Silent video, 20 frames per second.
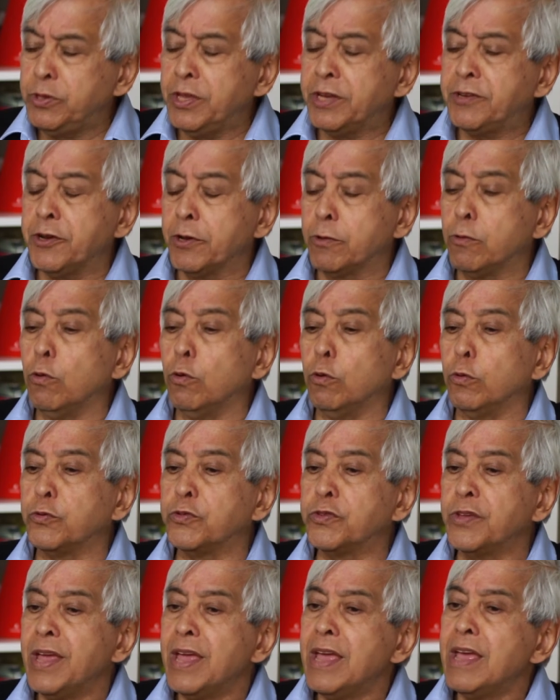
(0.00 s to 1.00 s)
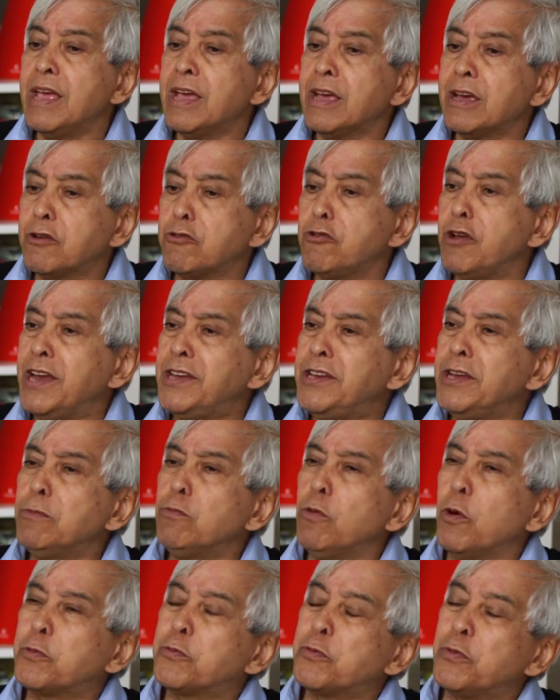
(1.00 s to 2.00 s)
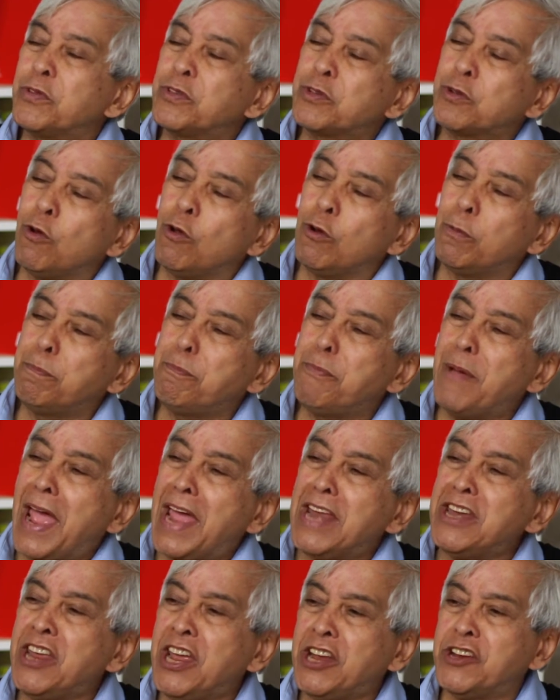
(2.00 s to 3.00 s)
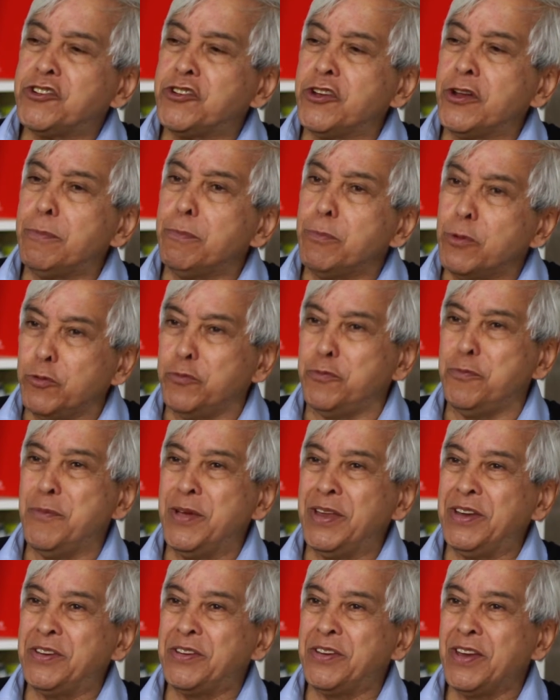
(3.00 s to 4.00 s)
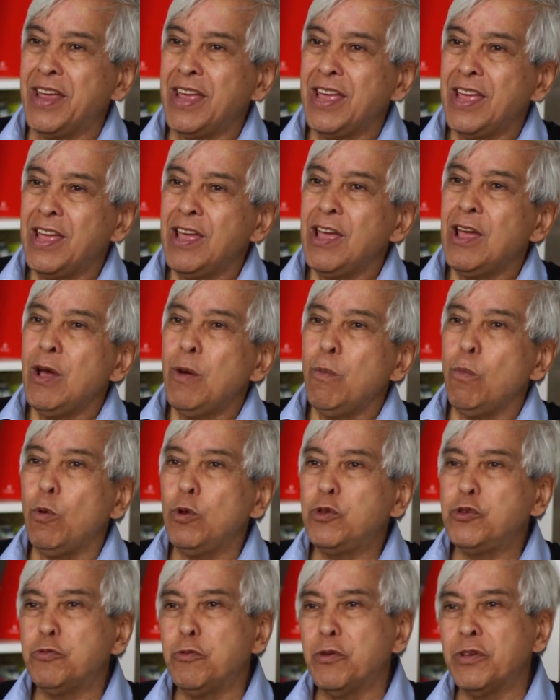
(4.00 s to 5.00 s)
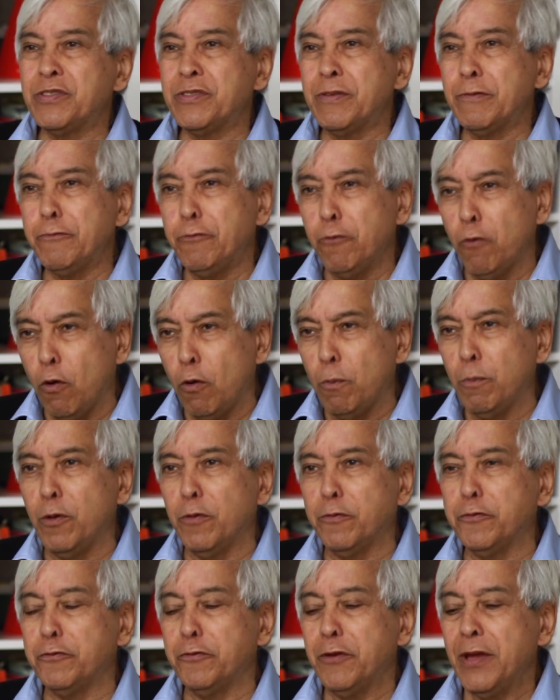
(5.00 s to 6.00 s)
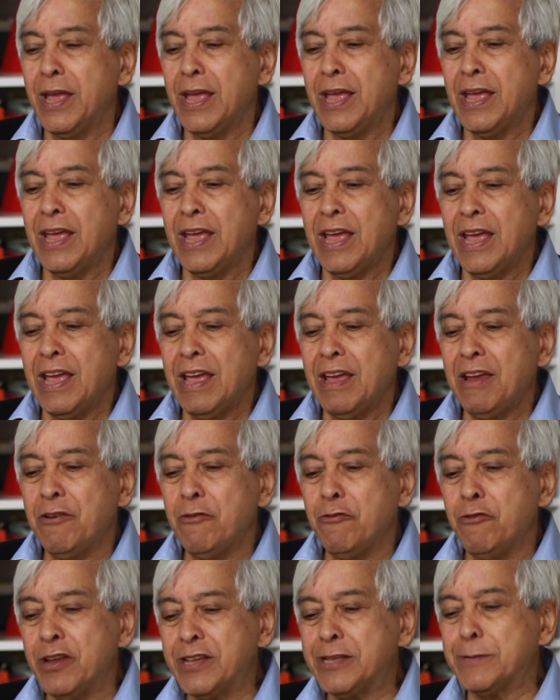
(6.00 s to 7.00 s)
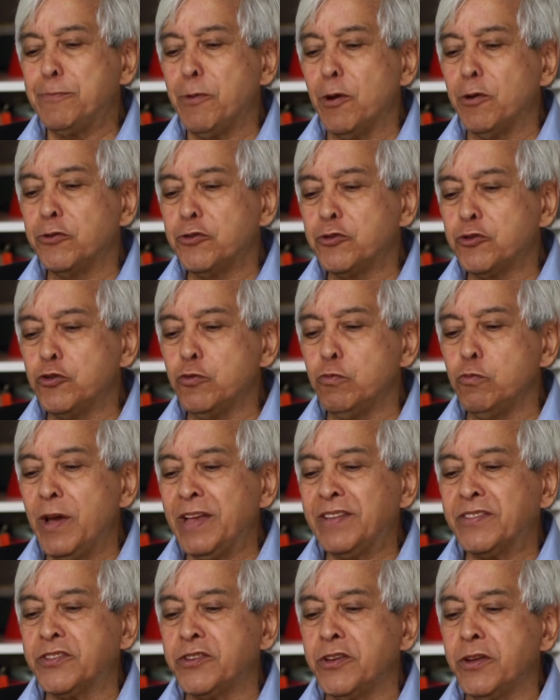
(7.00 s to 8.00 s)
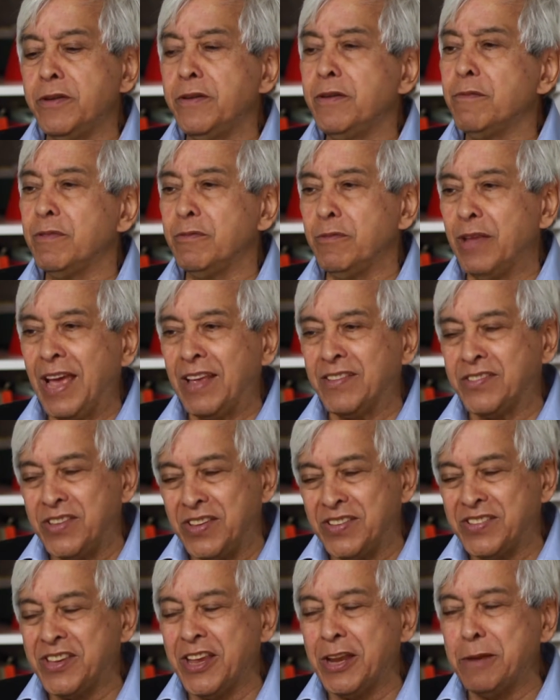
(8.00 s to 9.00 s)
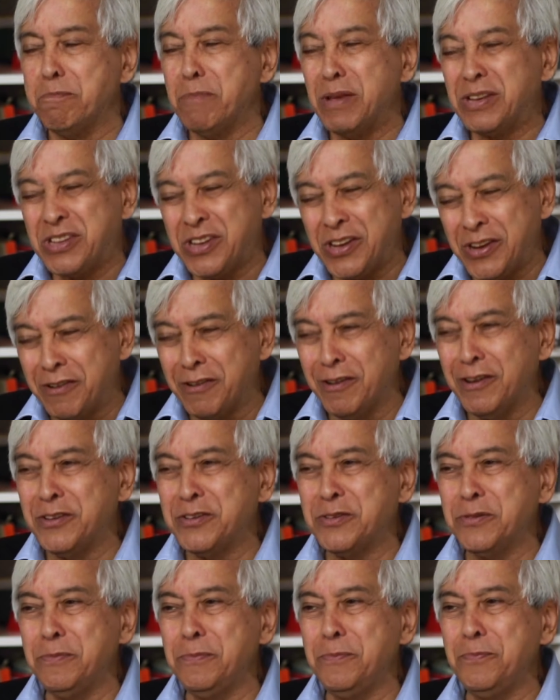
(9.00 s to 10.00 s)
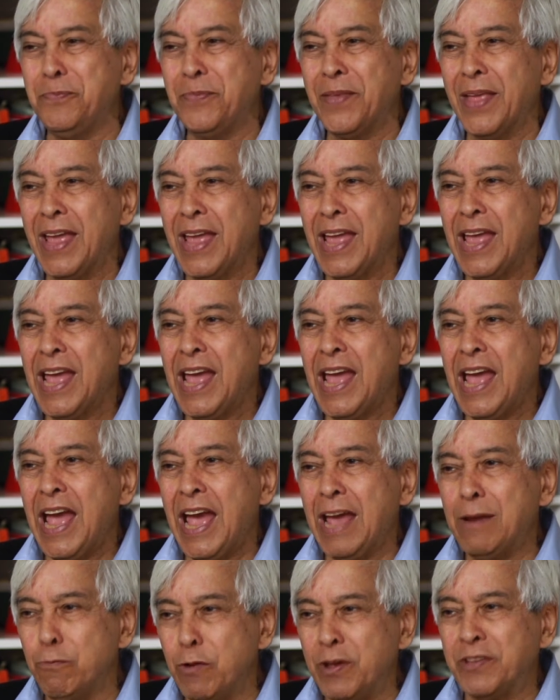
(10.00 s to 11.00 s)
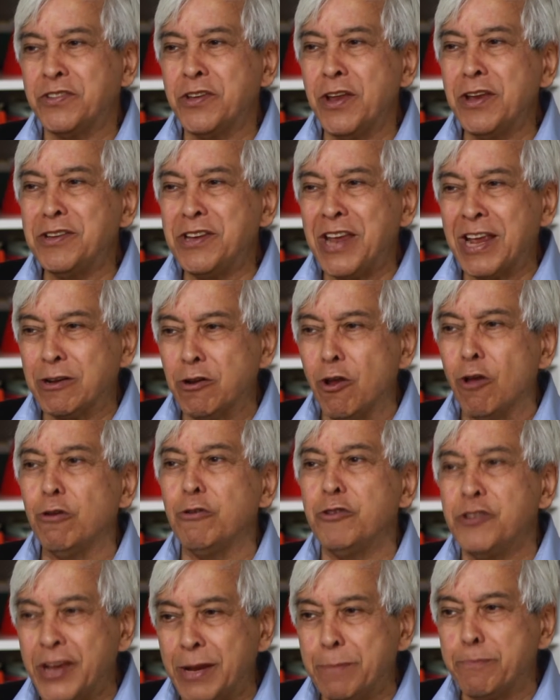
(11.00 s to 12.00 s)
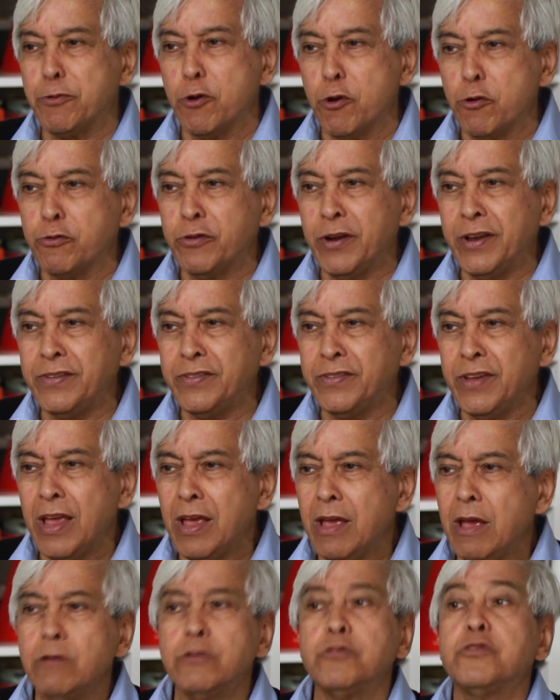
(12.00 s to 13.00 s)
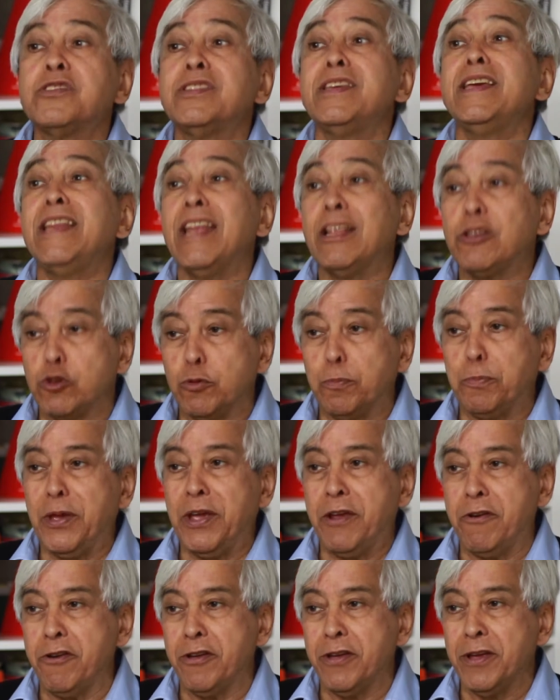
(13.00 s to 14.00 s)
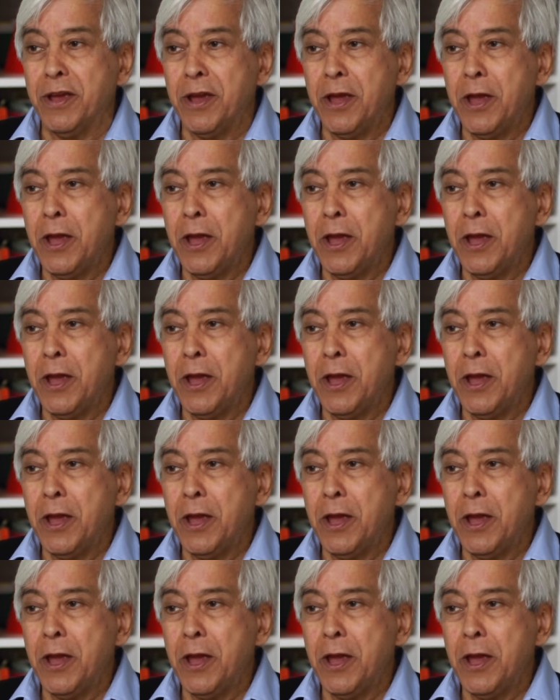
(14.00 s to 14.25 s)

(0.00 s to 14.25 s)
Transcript: with the Tagores, creating what was called Pan-Asian movement, which was a form of response to Western, as they said, materialism and Western technology and progress, to see that superior.